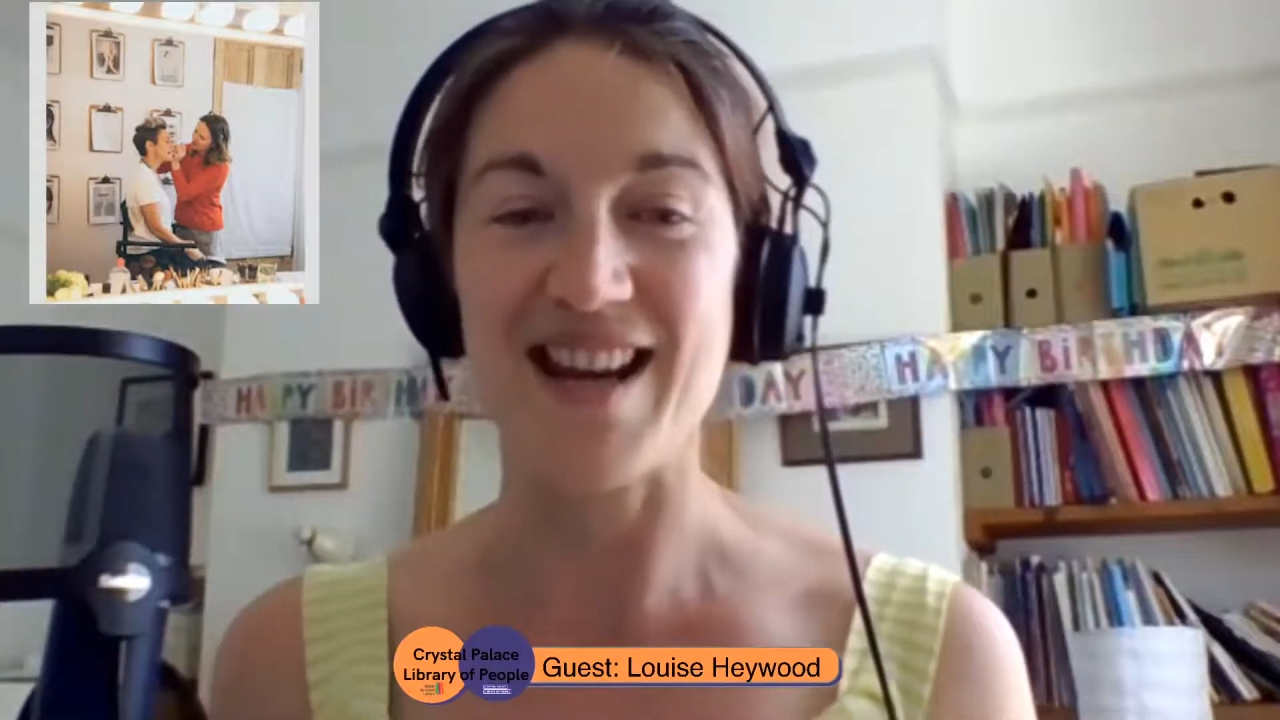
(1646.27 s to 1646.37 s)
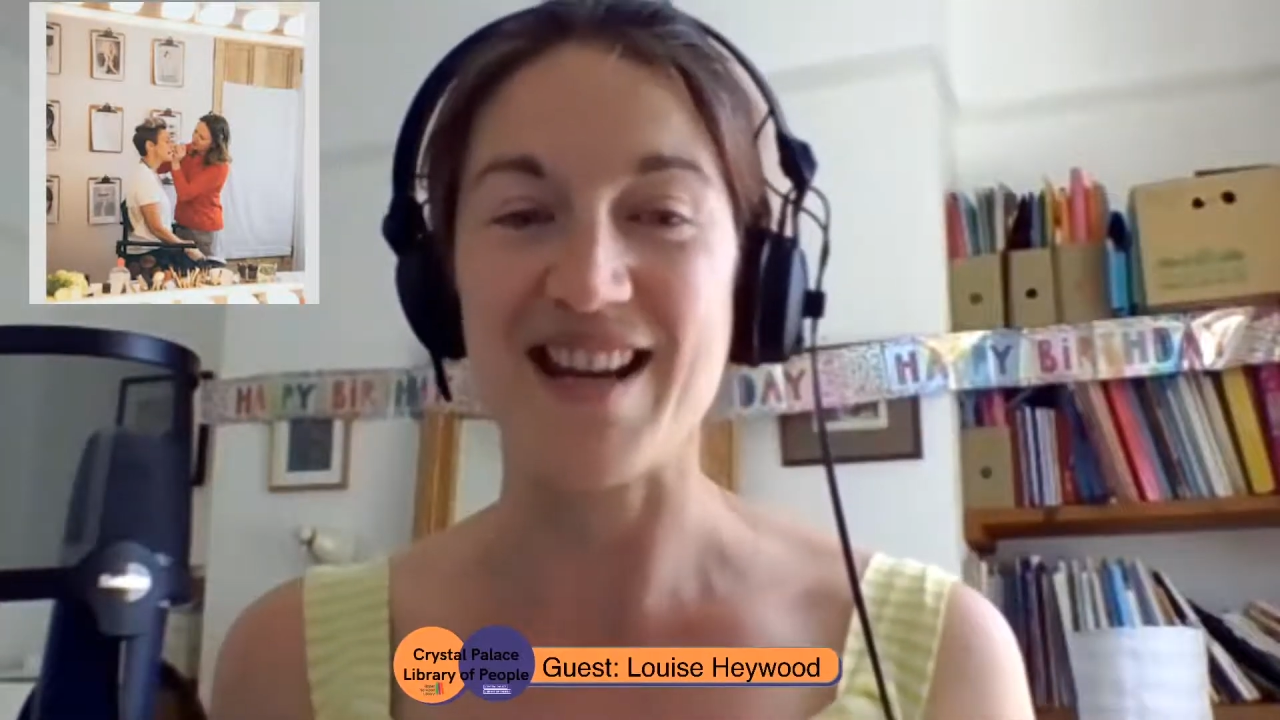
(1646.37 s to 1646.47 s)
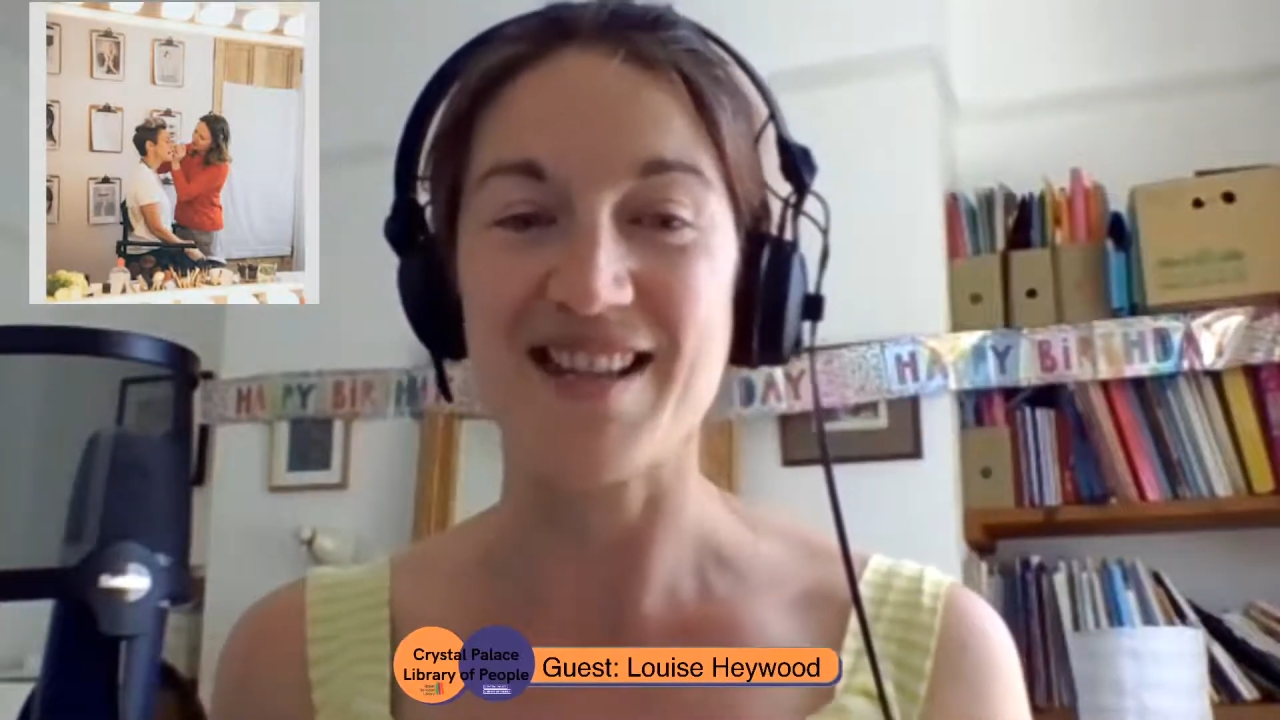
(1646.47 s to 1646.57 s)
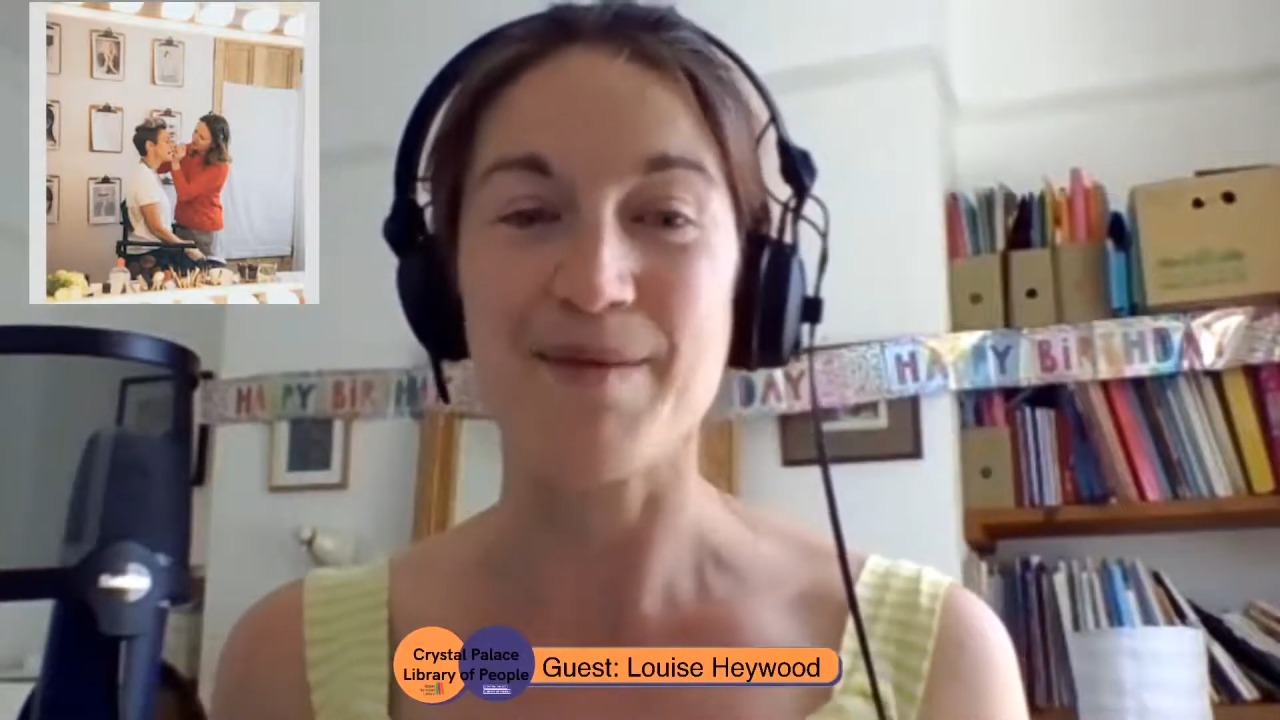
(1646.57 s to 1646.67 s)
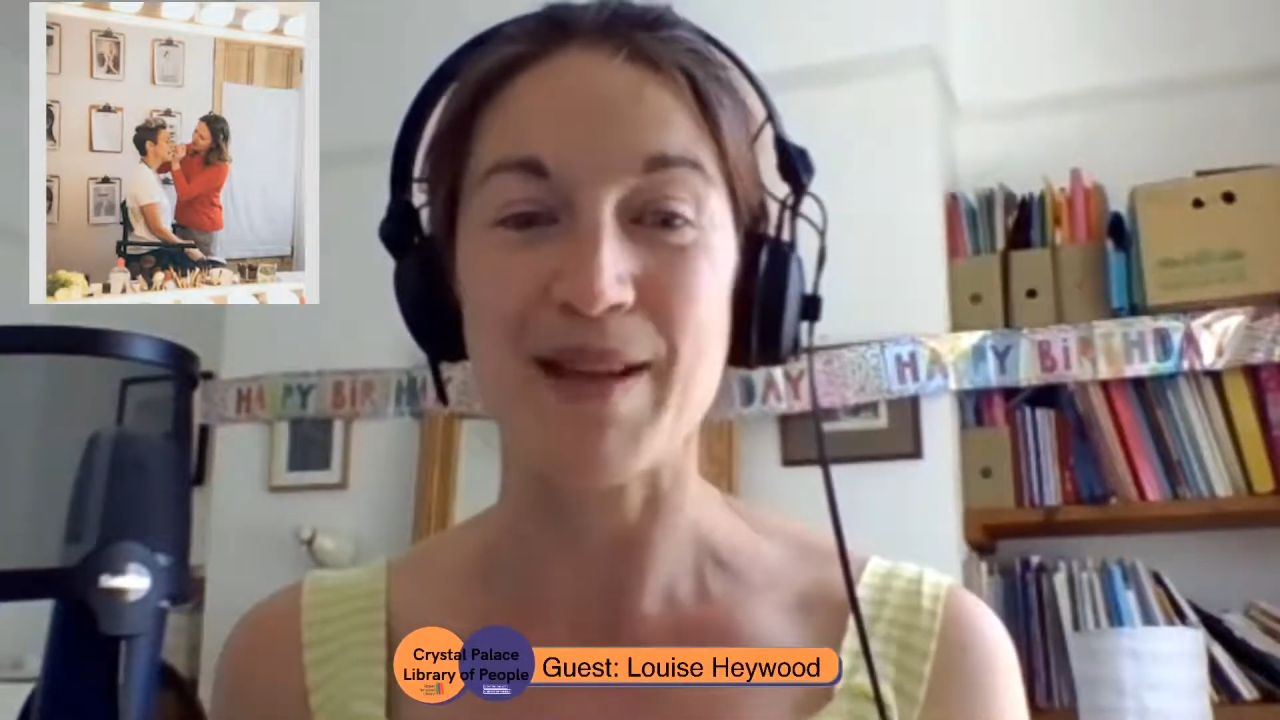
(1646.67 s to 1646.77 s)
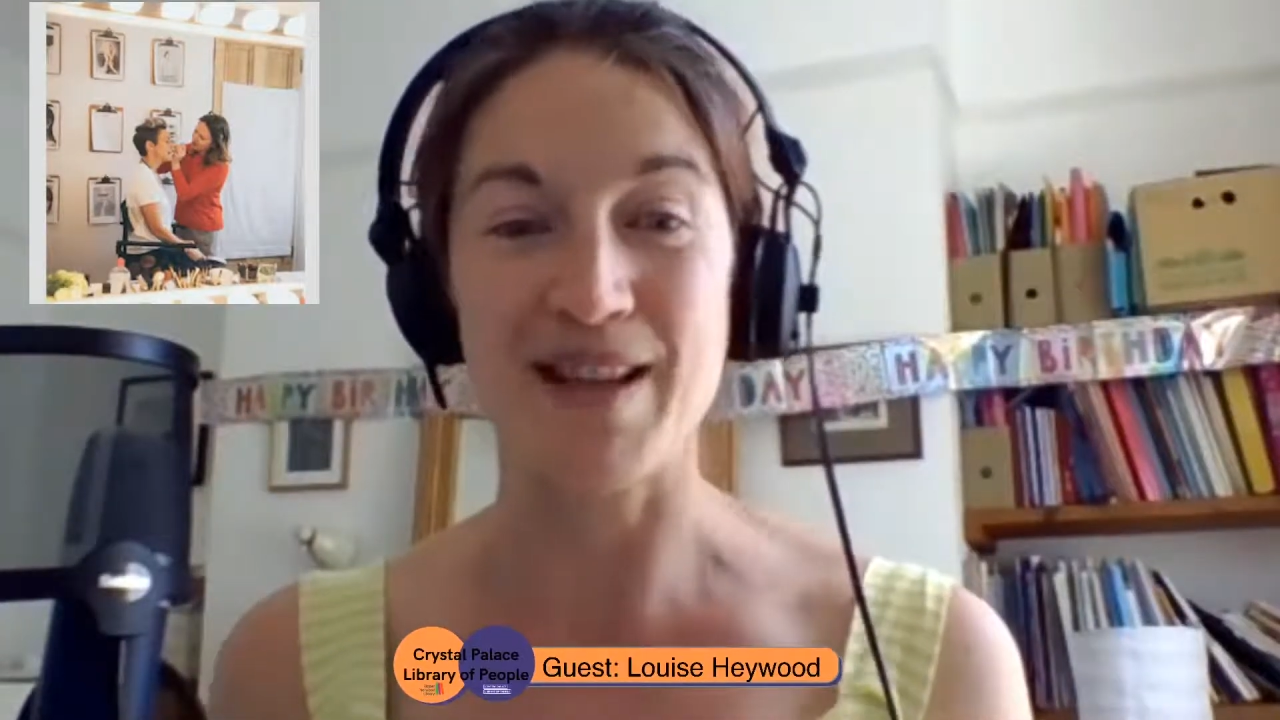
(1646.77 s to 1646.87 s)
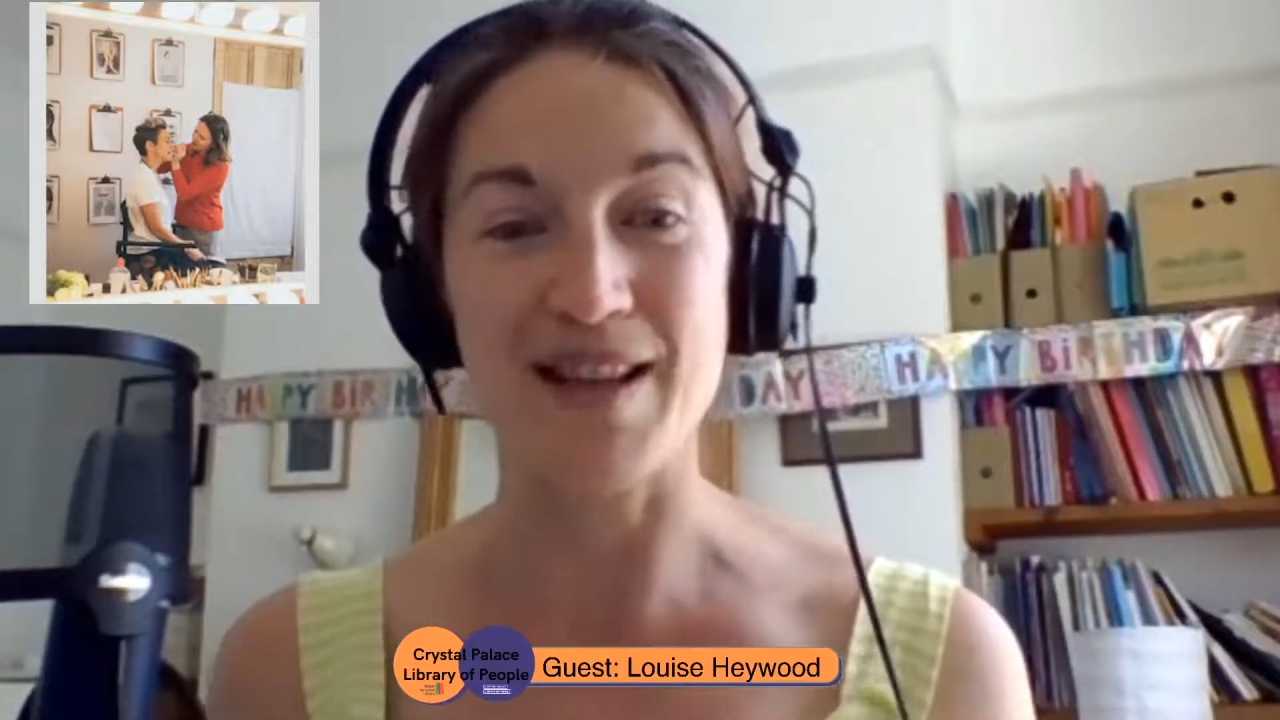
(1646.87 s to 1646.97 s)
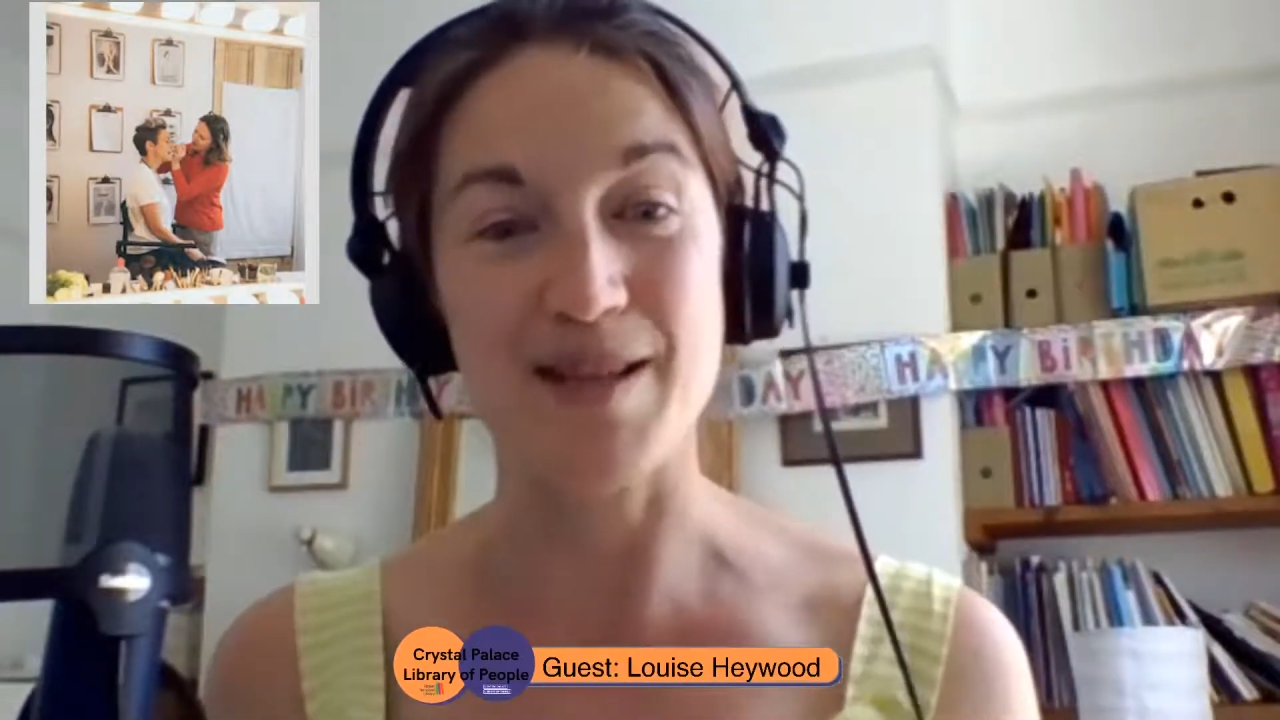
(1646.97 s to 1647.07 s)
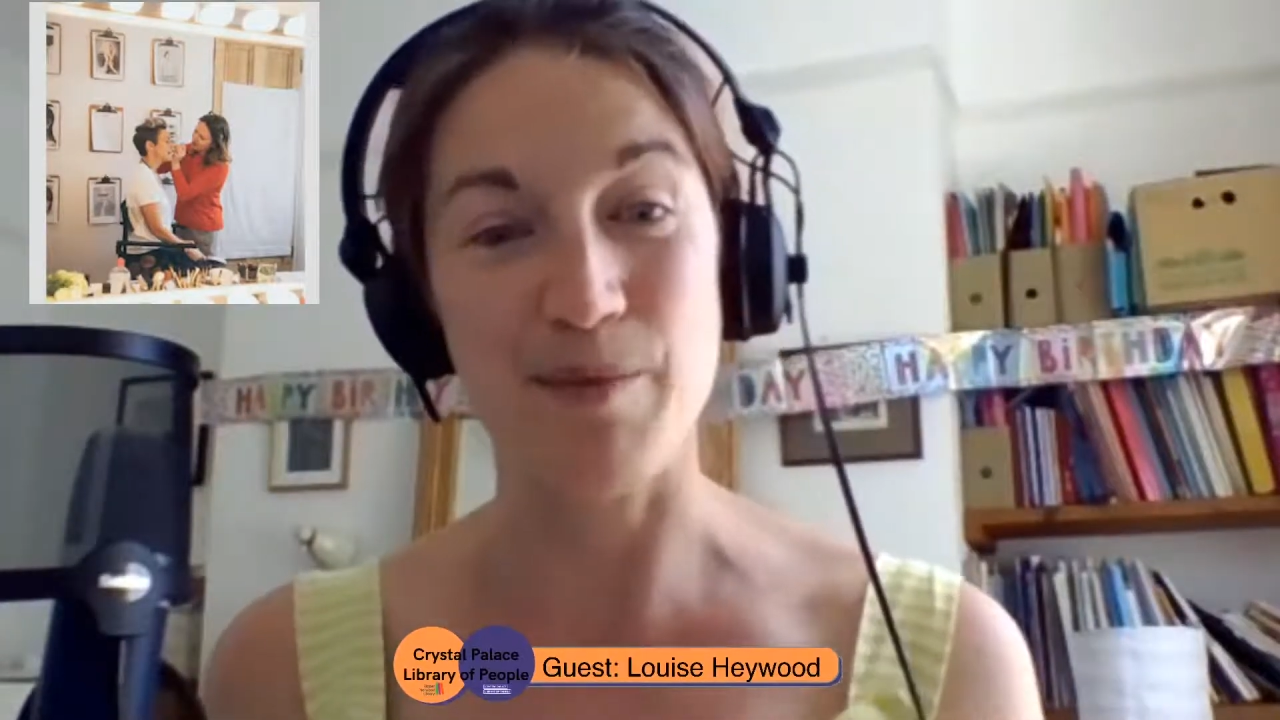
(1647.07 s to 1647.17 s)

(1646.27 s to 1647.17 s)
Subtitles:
is something that